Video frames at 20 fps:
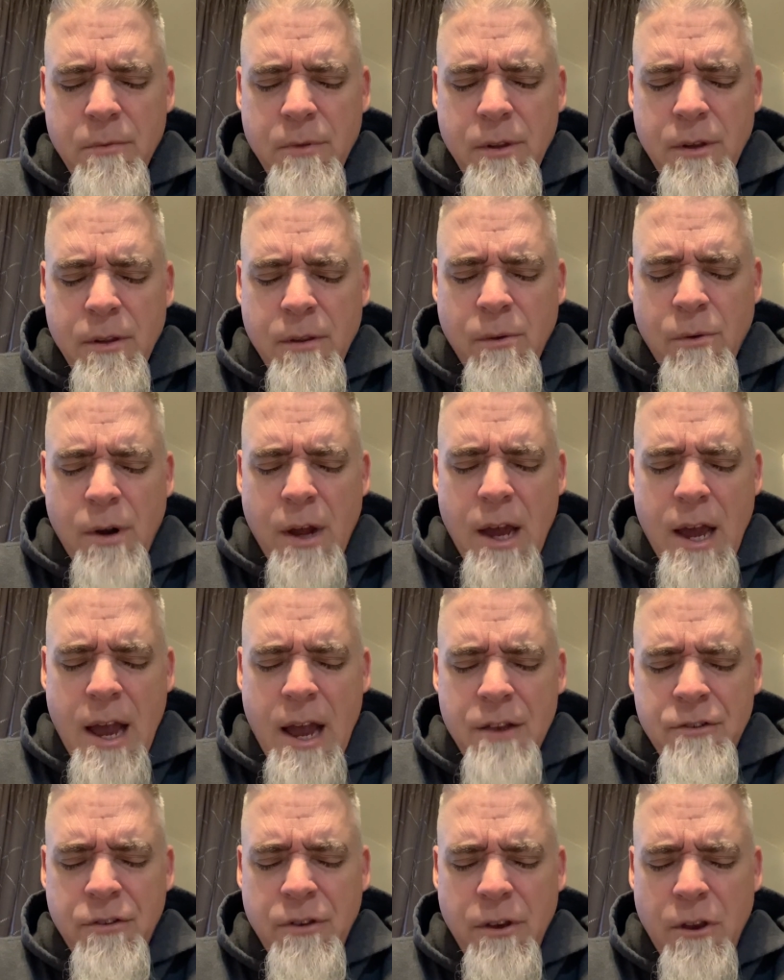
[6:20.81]
Lord, I
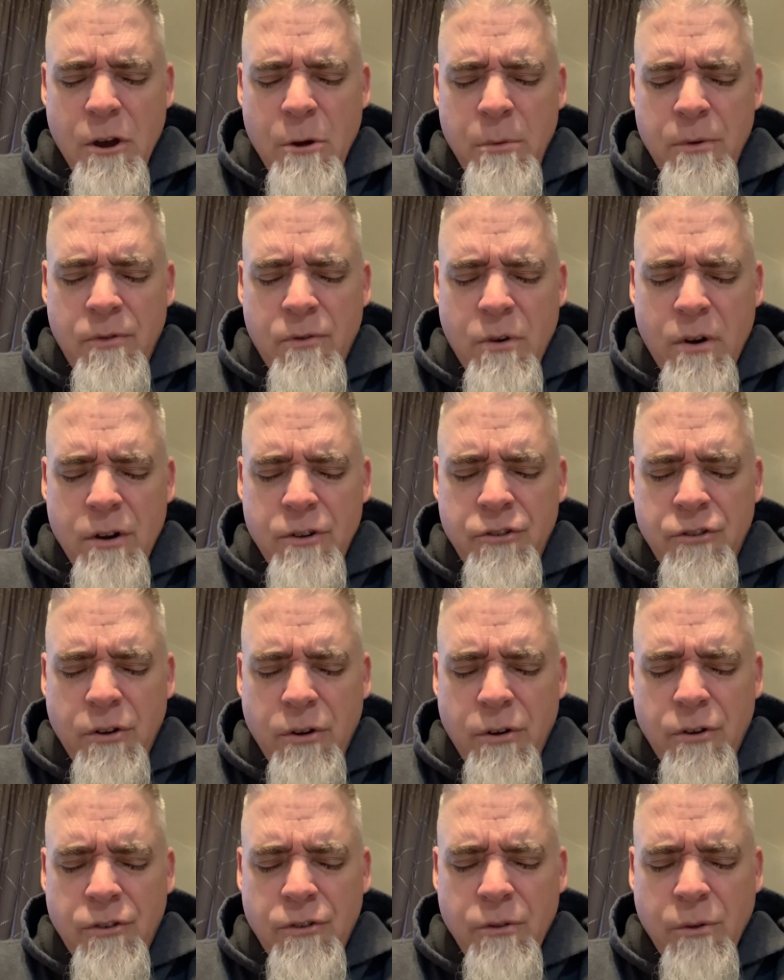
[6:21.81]
ask you to go before our
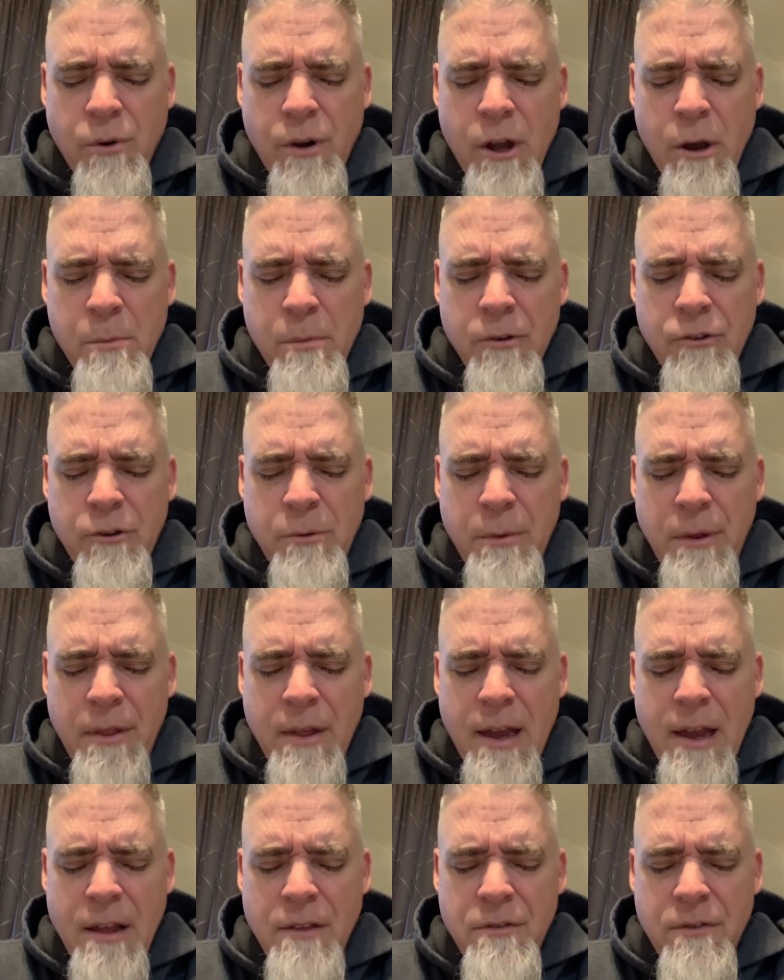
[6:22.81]
church. Lord, help us to be the
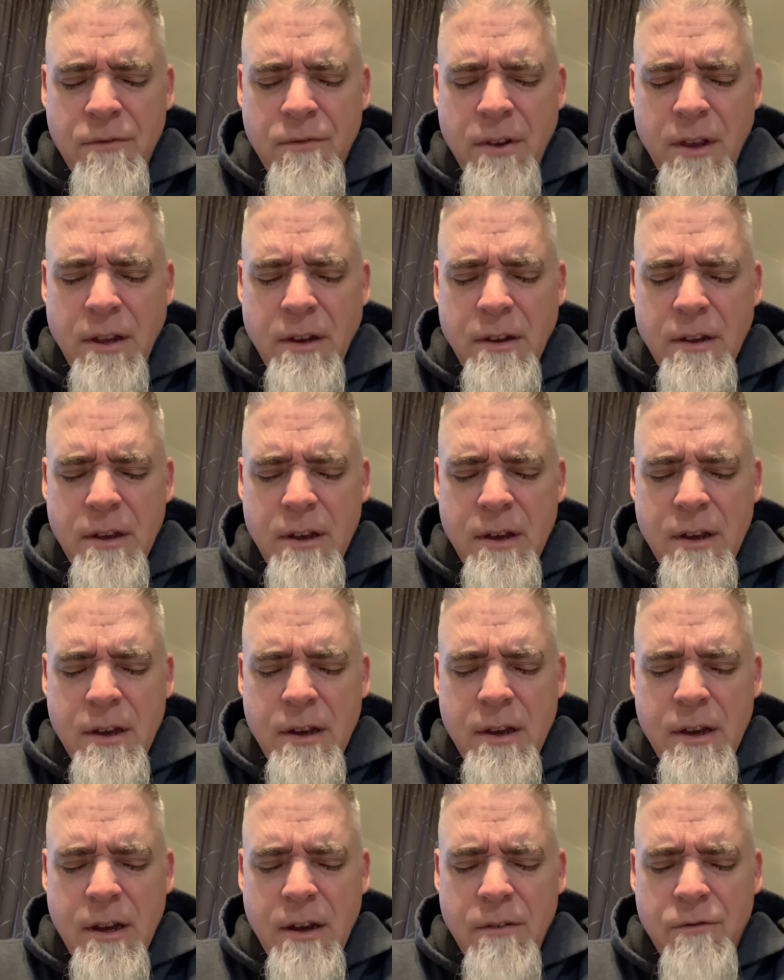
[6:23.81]
hands and feet
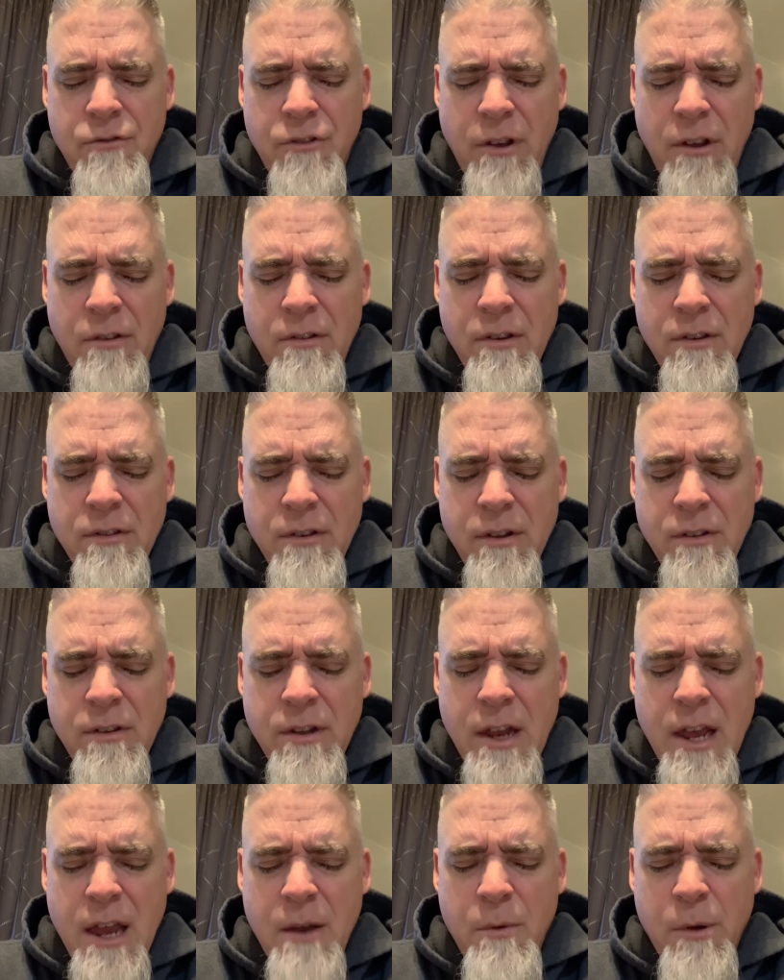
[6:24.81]
of Jesus. And
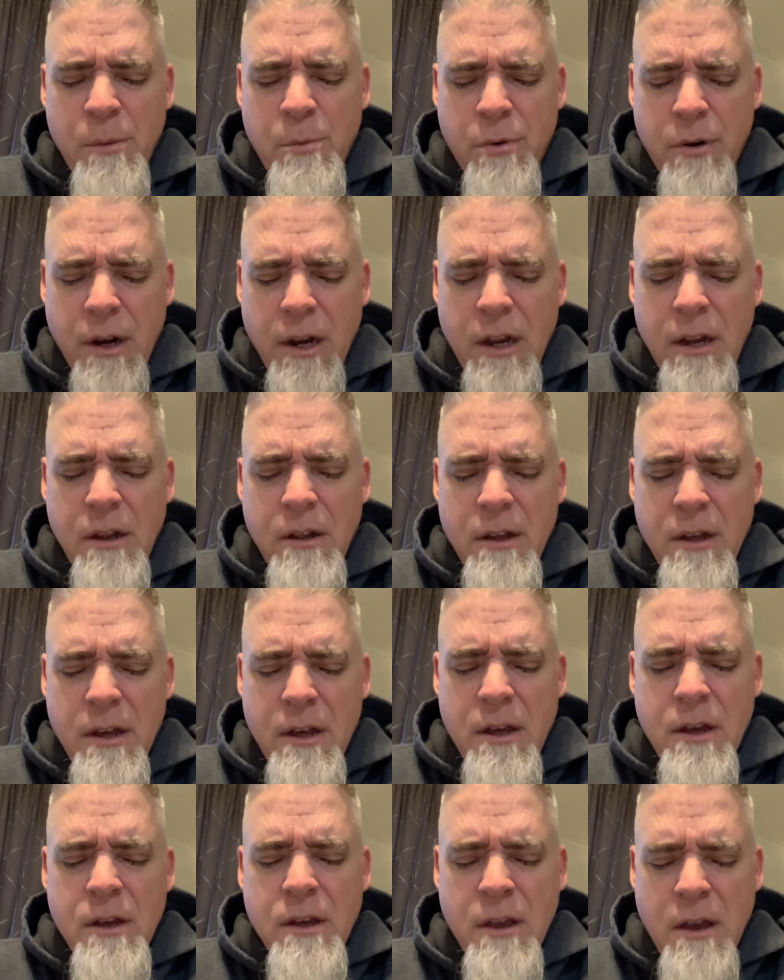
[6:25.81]
today we pray,
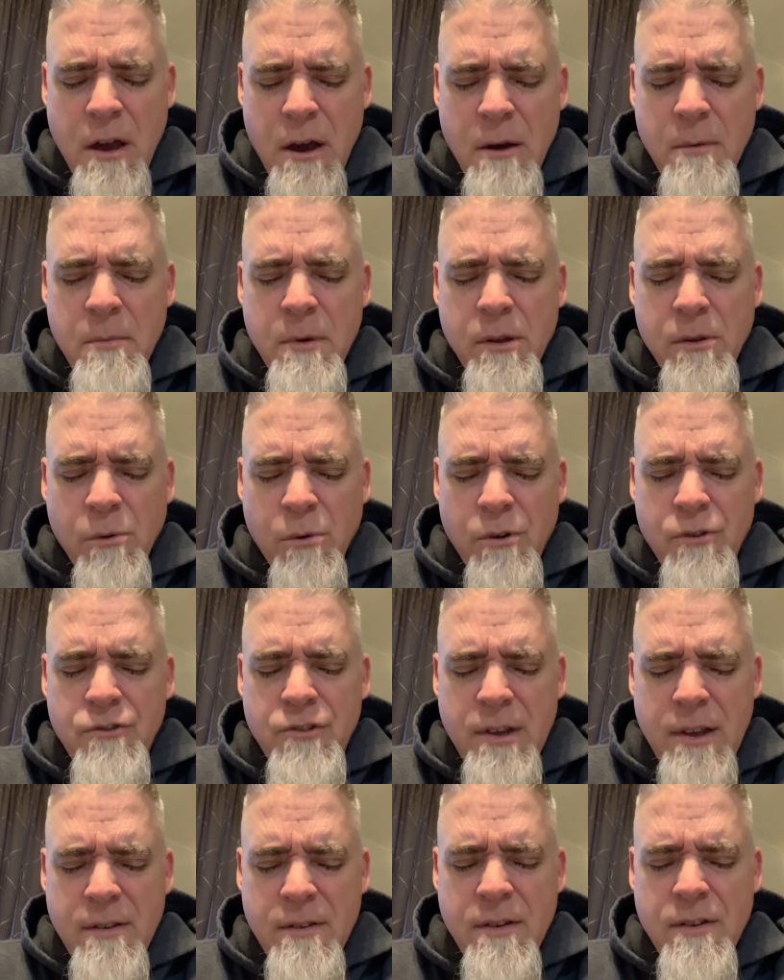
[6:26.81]
come, Lord
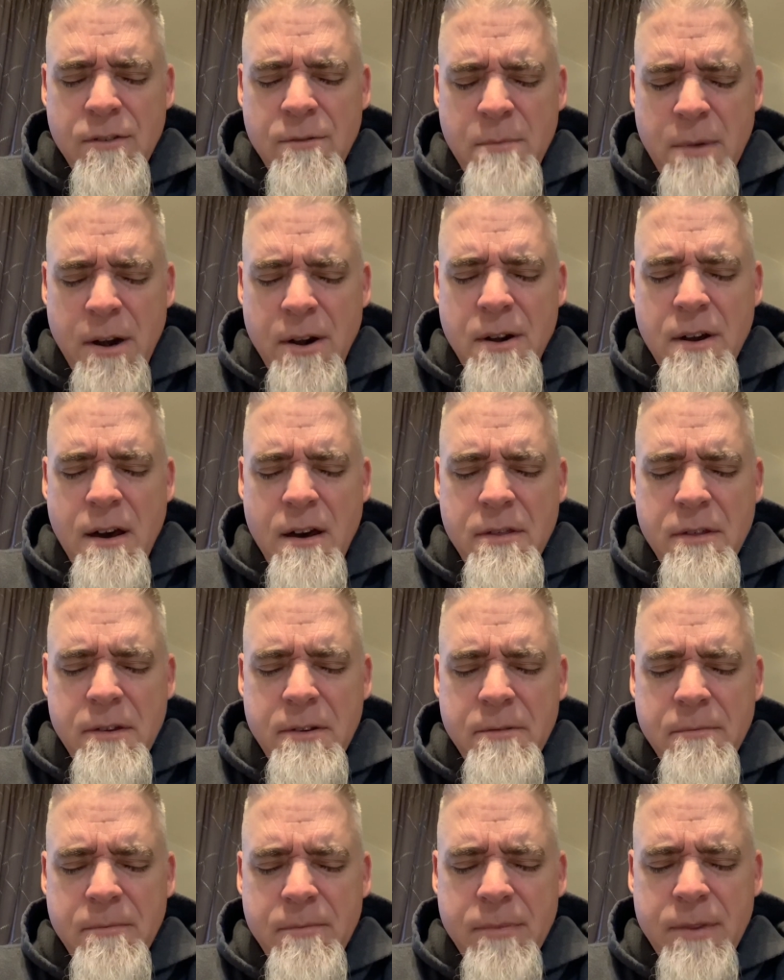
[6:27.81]
Jesus, Maranatha.
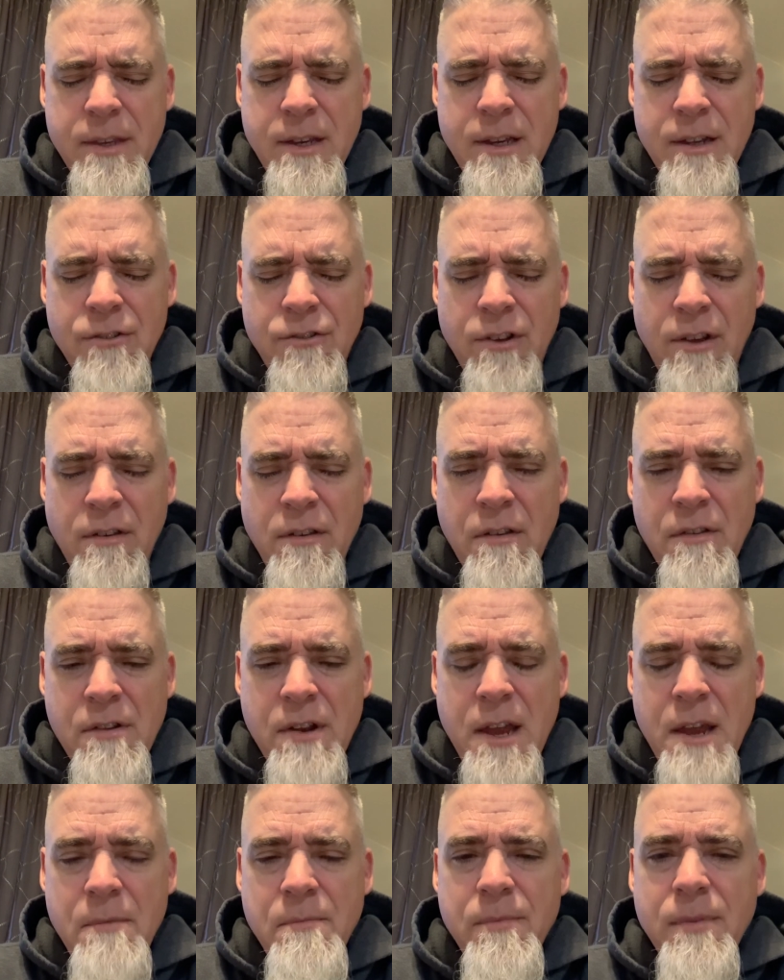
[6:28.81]
In Jesus'
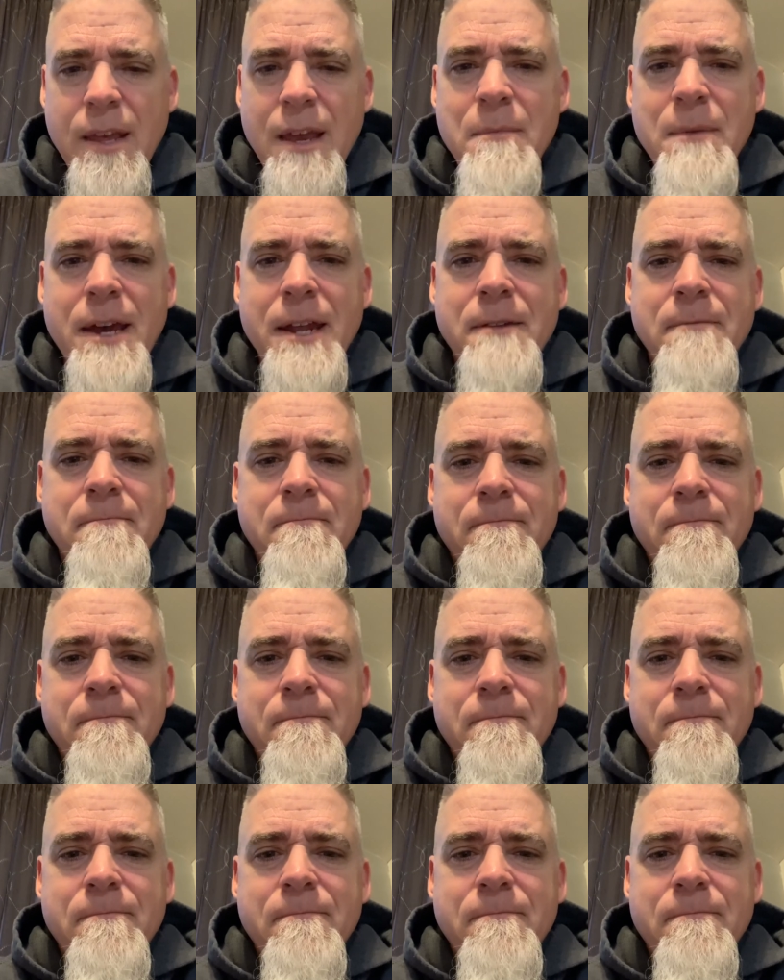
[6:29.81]
name, amen.